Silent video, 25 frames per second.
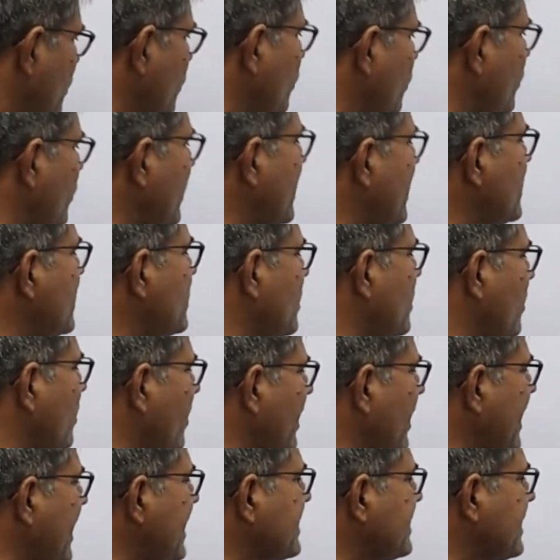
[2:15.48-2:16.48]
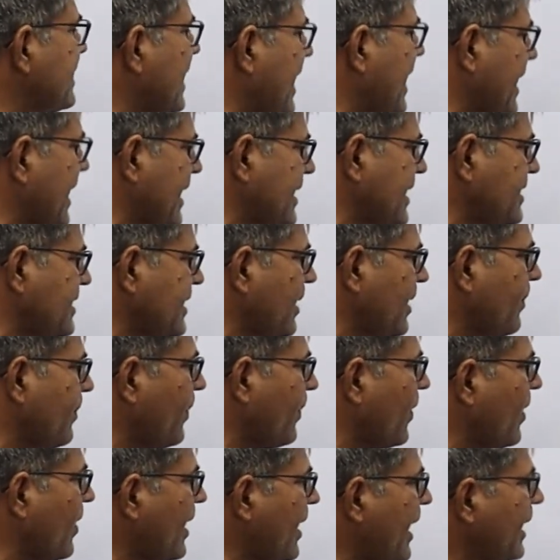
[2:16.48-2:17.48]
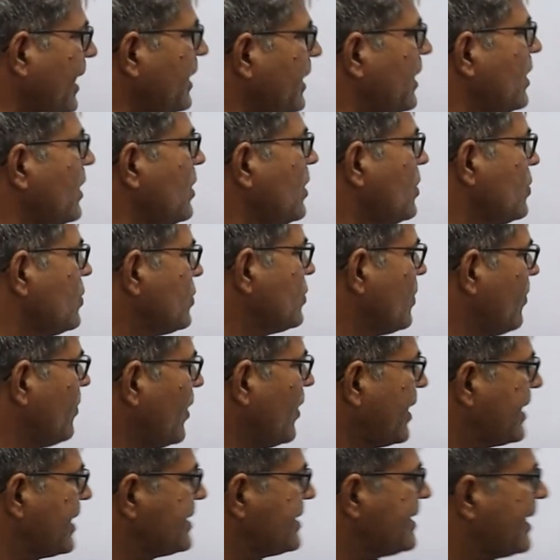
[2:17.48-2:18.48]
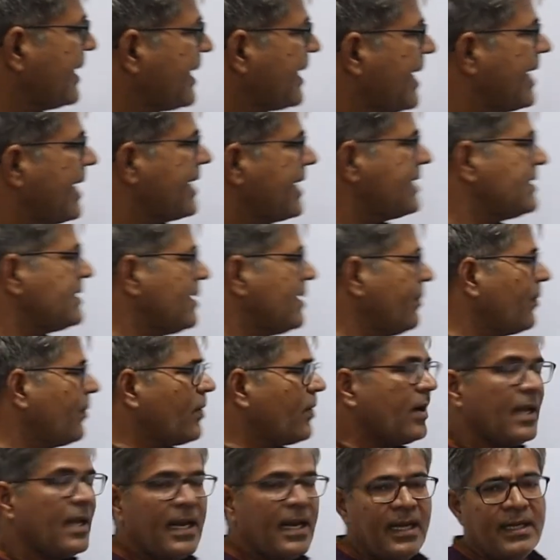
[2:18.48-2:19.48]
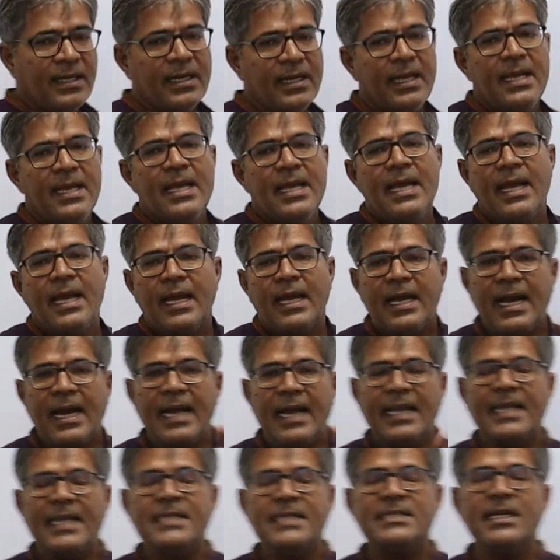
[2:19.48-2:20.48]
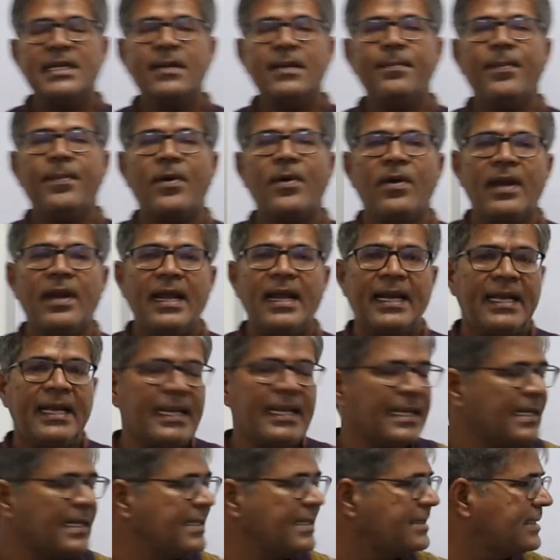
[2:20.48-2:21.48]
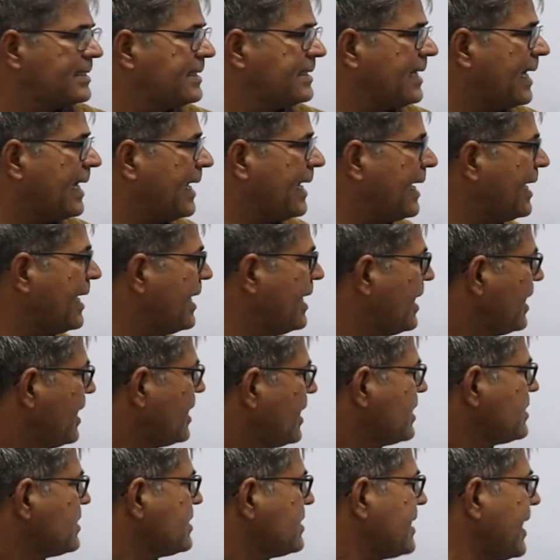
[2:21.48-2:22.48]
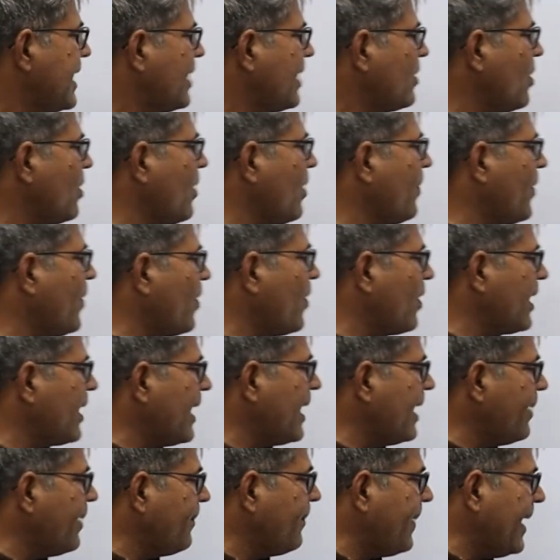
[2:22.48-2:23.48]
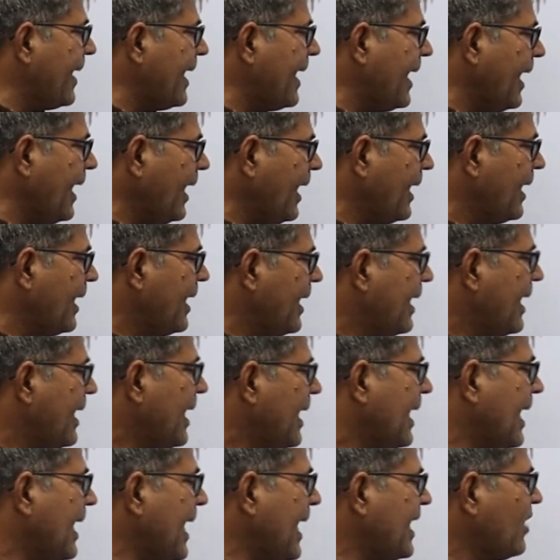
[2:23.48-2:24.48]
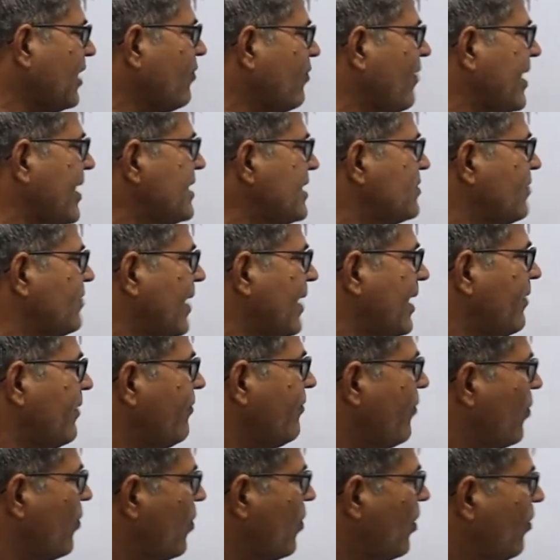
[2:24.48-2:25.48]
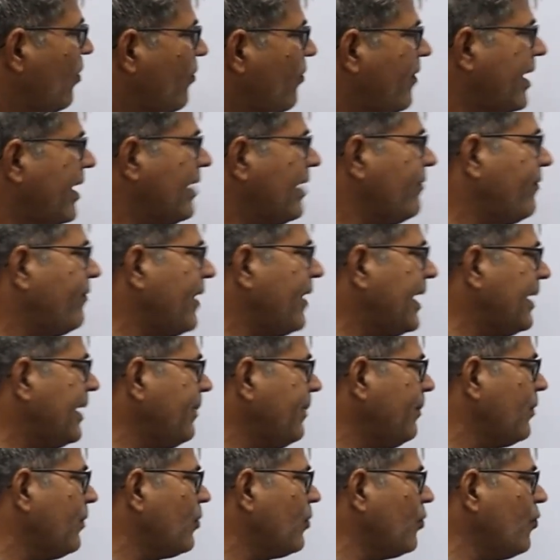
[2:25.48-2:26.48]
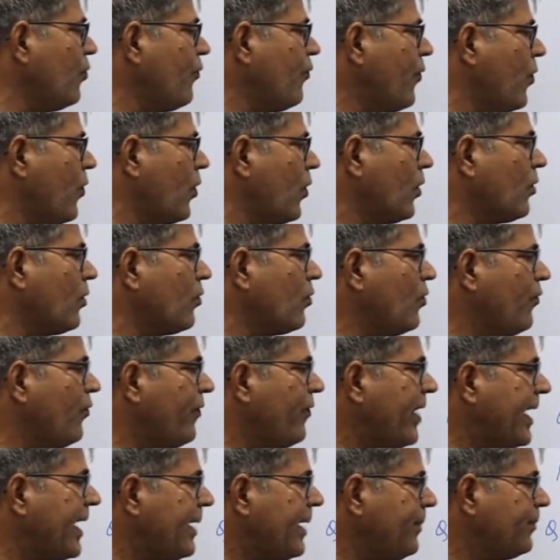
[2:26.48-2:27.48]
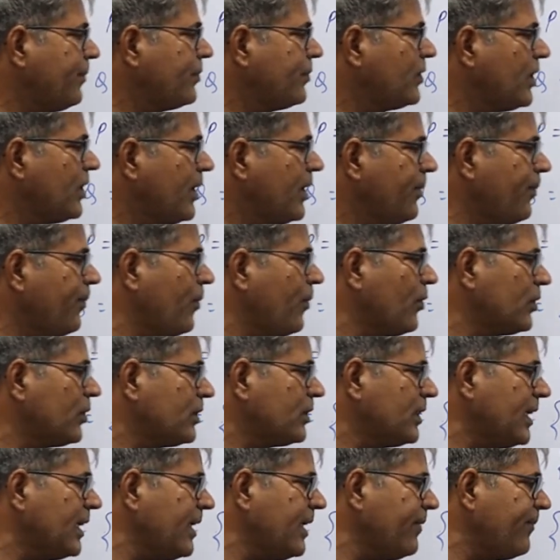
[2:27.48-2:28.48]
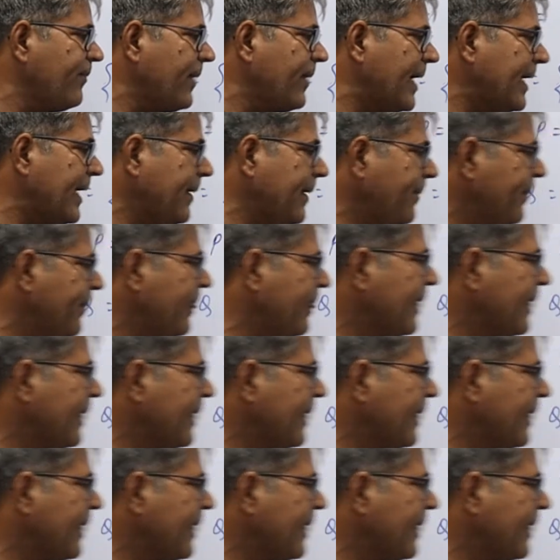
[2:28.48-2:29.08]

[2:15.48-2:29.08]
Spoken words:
Q is known as Cartesian product. So what is the Cartesian product? Cartesian product is the set of ordered pair, likewise 1, 4, 1, 5, 2, 4, 2, 5, 3, 4, 3, 5,